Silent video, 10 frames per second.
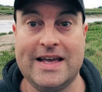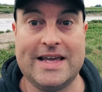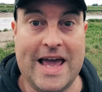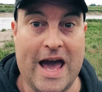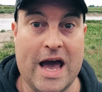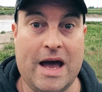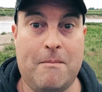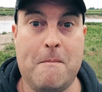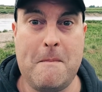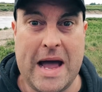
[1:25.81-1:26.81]
yeah,
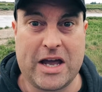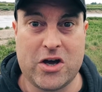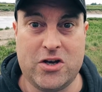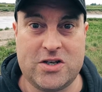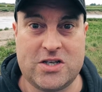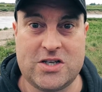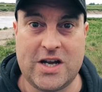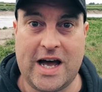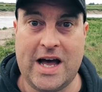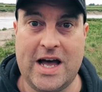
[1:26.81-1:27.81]
maggots
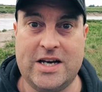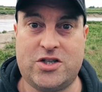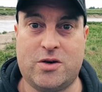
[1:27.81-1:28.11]
and